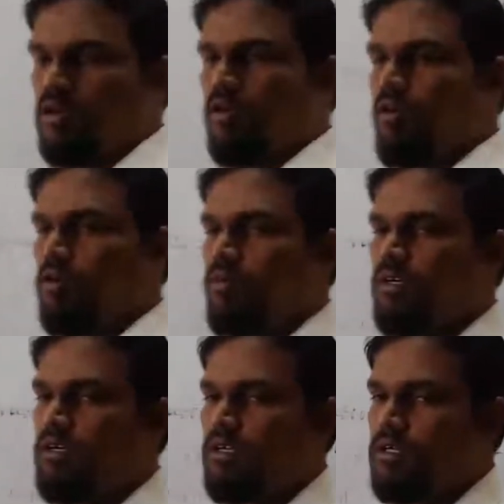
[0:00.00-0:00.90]

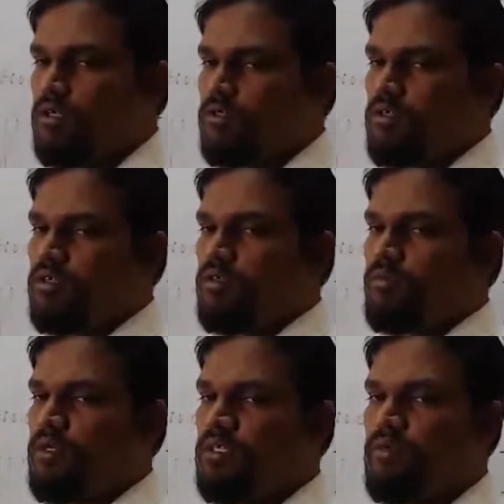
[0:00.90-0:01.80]
government introduced the
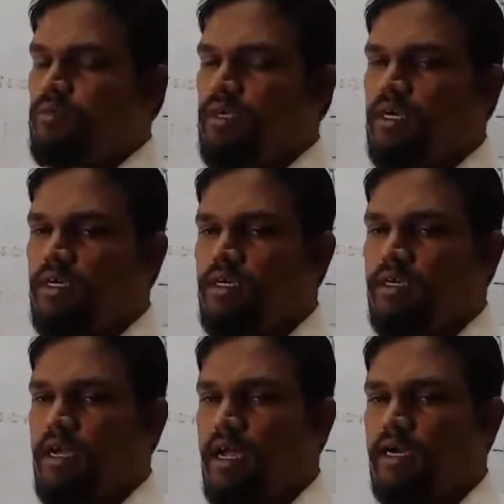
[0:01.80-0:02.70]

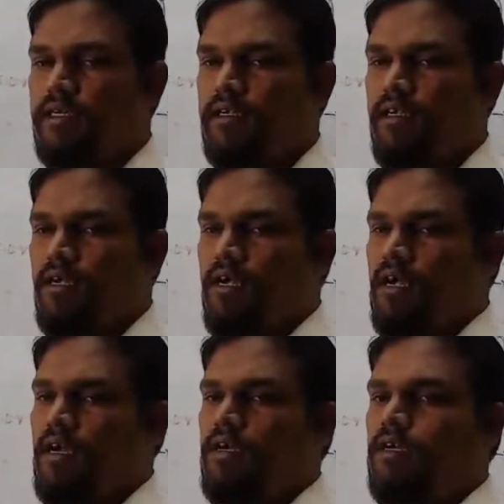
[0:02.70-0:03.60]
PCP&DT Act,
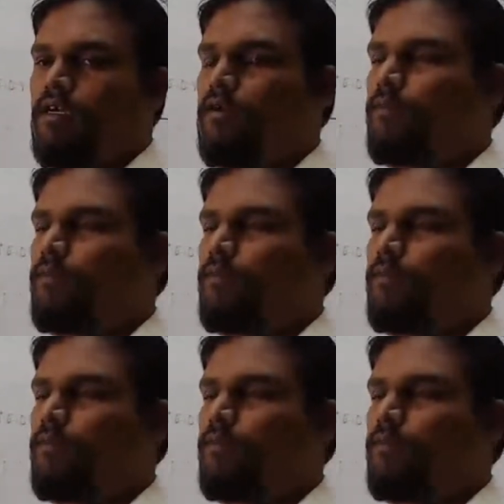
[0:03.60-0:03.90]
and